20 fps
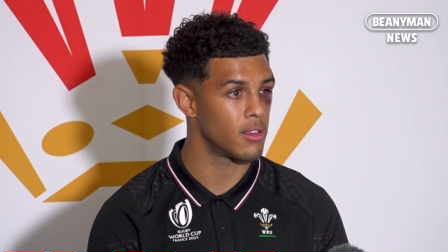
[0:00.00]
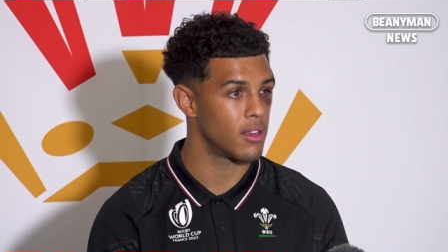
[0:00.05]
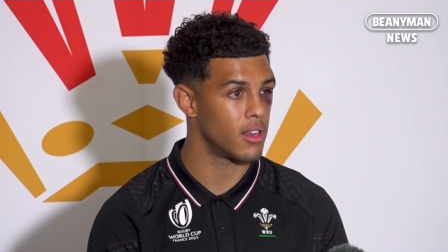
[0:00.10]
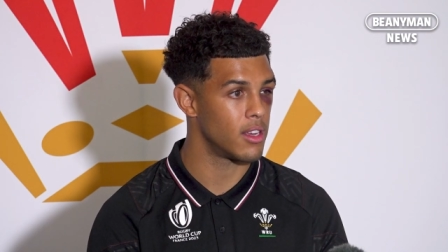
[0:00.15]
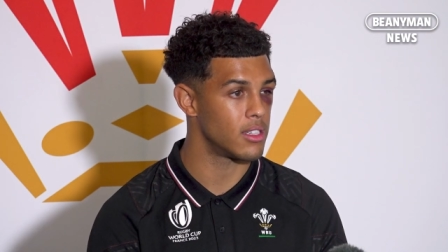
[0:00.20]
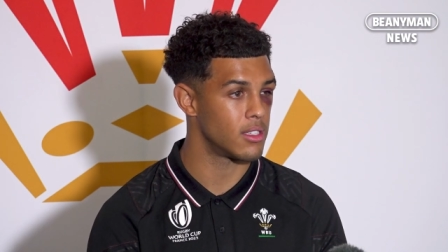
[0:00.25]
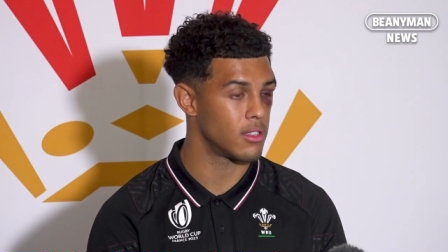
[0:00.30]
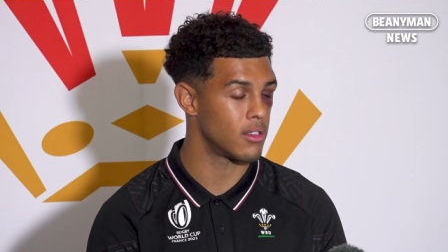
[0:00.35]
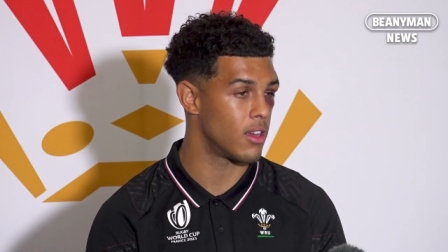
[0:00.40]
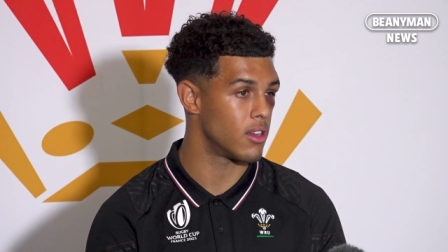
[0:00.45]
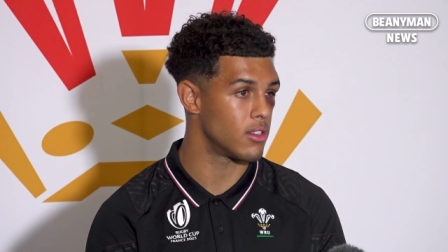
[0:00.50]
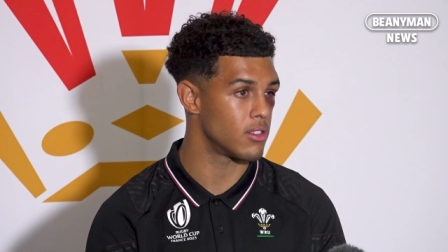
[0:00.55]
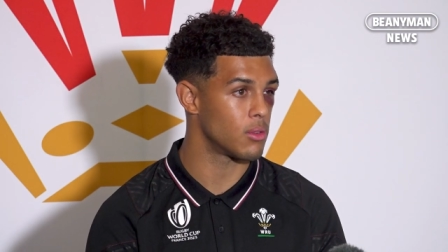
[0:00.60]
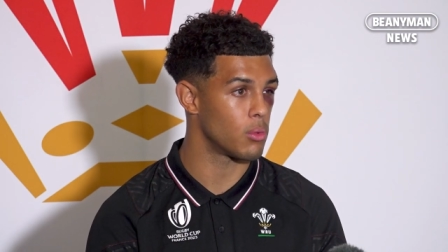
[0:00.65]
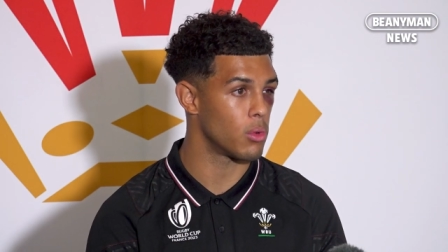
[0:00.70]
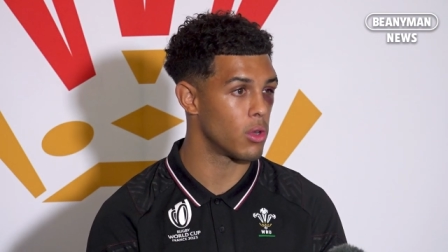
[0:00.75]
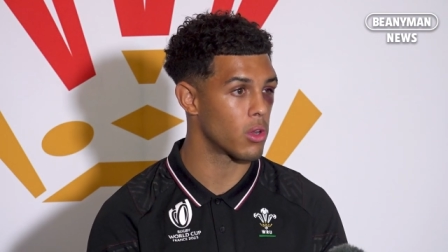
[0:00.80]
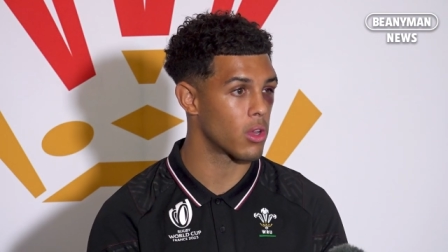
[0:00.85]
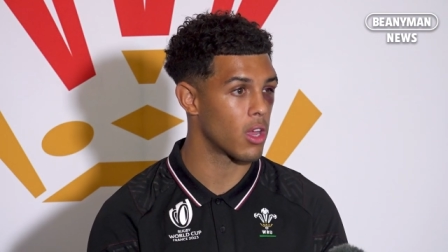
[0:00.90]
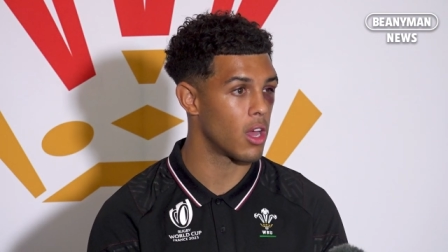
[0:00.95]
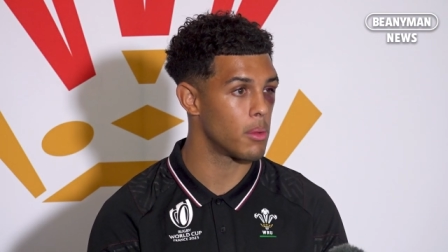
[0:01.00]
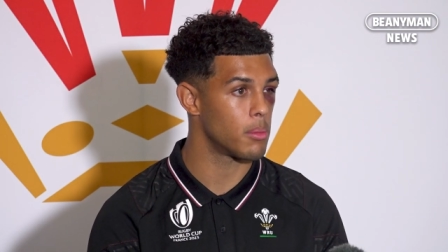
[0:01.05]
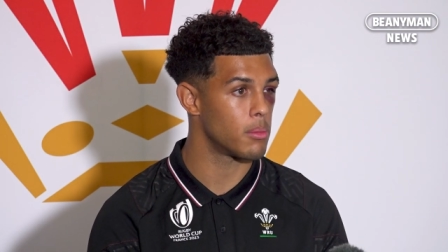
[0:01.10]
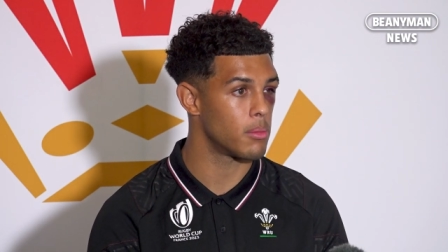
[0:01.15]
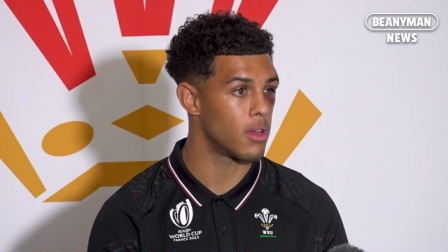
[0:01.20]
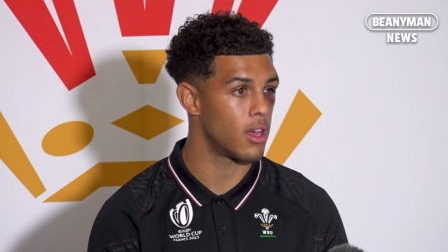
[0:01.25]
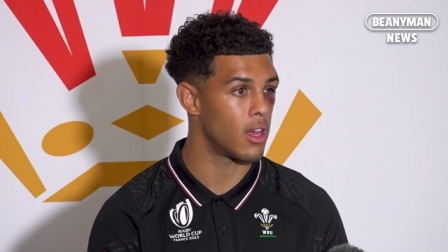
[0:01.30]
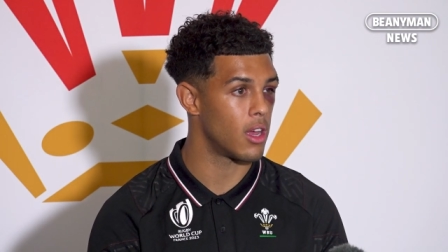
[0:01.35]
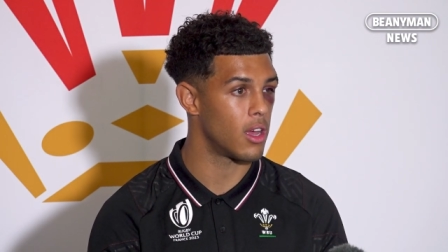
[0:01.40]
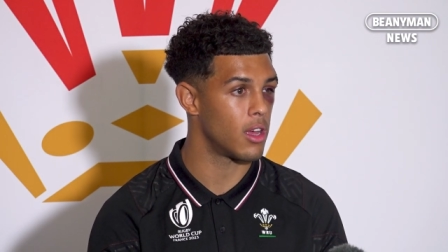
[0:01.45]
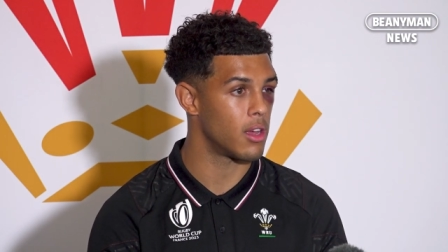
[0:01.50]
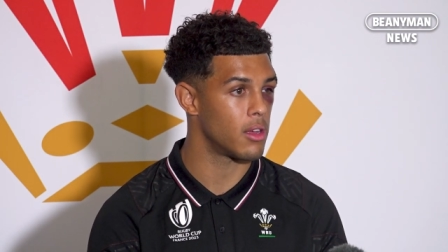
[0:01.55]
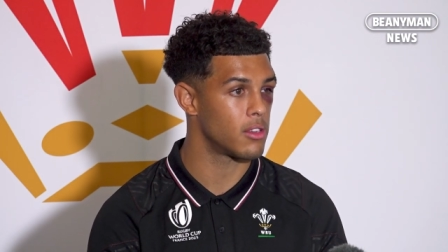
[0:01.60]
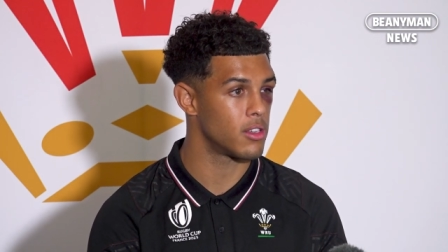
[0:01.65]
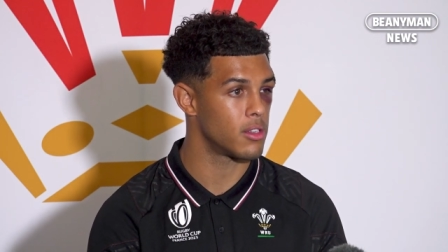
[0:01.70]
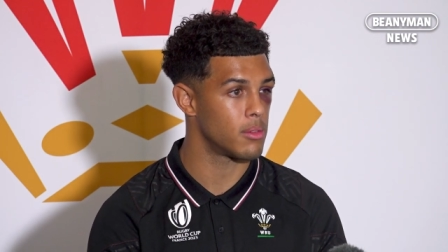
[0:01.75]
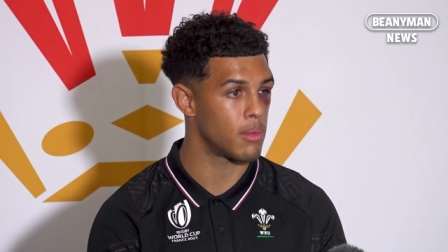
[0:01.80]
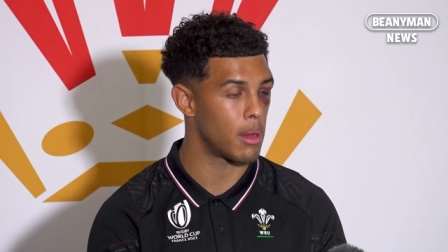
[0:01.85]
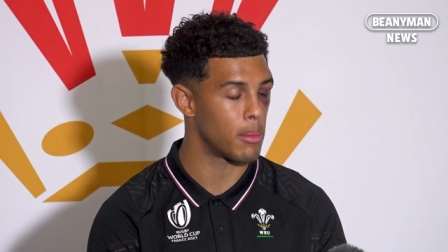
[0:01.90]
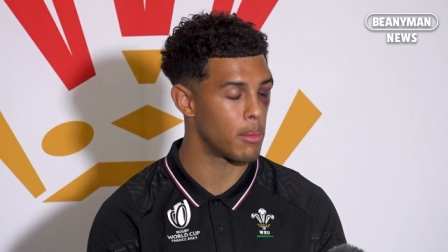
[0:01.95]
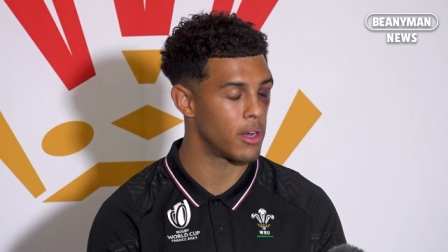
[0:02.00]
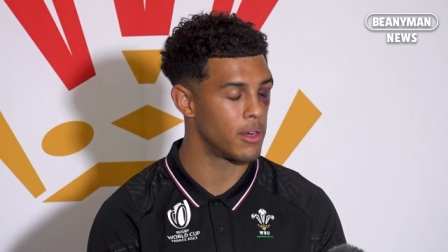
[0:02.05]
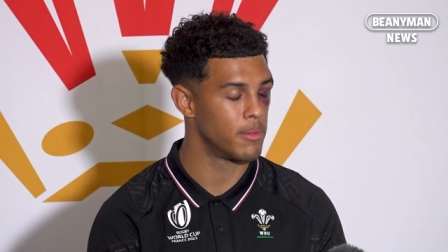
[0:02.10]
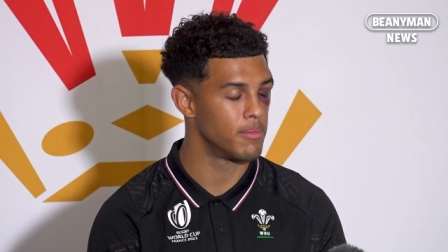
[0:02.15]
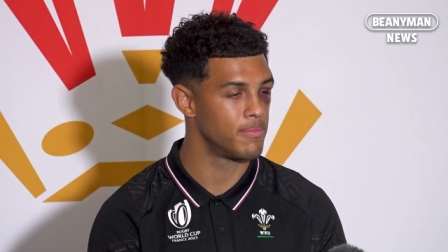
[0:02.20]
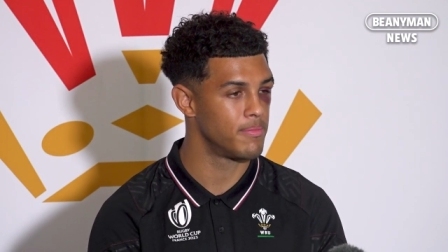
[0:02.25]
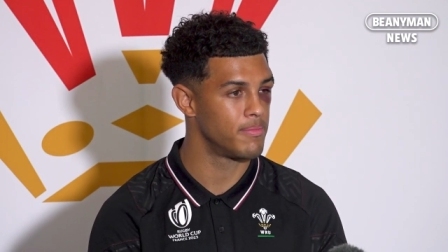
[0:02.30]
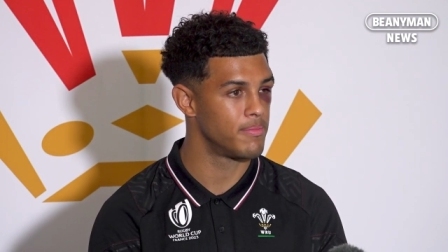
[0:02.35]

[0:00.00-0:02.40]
is as a World Cup memory.